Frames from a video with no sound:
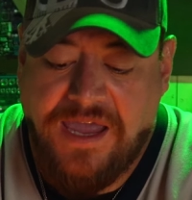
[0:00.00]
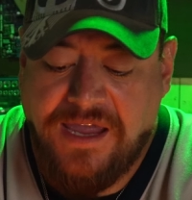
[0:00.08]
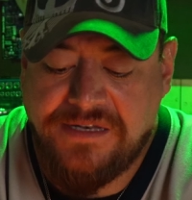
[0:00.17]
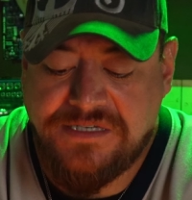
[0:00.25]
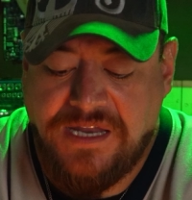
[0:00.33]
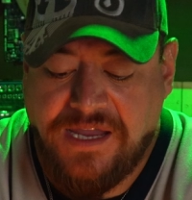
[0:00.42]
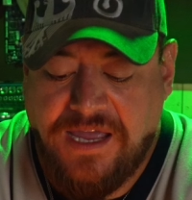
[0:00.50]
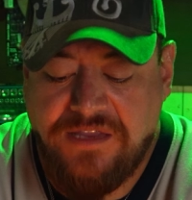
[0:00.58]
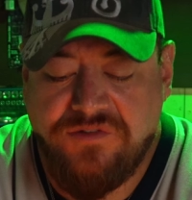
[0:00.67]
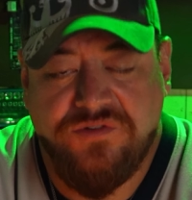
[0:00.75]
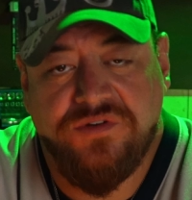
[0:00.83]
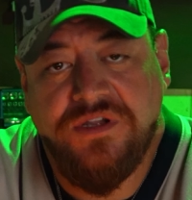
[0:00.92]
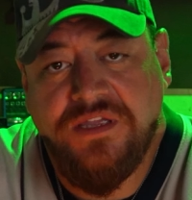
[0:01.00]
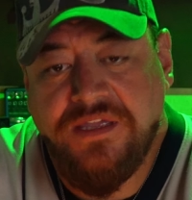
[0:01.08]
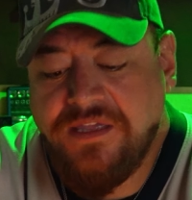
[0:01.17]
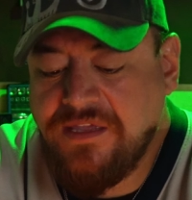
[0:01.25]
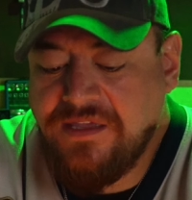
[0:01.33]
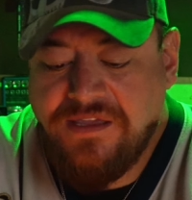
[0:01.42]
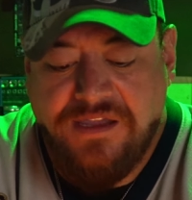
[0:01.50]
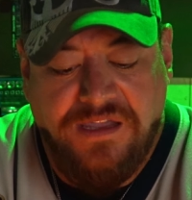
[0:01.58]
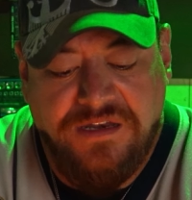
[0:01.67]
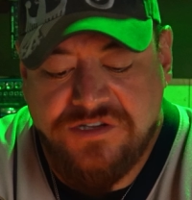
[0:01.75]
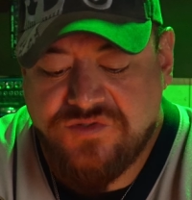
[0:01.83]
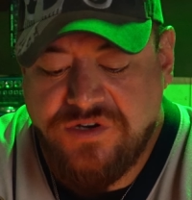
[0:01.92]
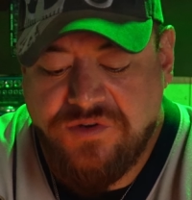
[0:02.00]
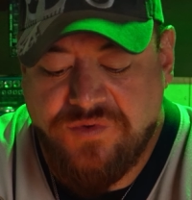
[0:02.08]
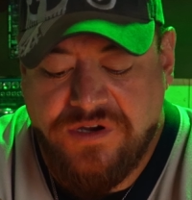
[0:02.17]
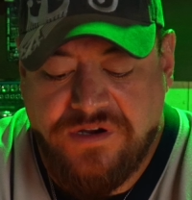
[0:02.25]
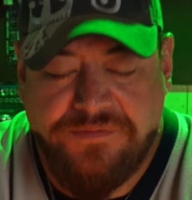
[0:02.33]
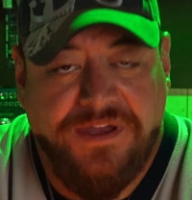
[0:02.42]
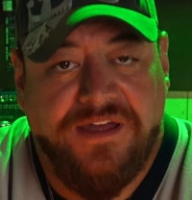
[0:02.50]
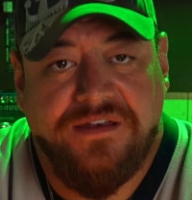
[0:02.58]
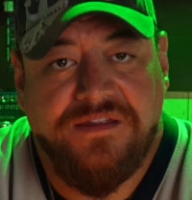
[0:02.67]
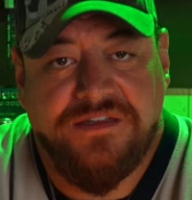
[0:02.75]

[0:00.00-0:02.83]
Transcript: hands like I do, it is really weird, man.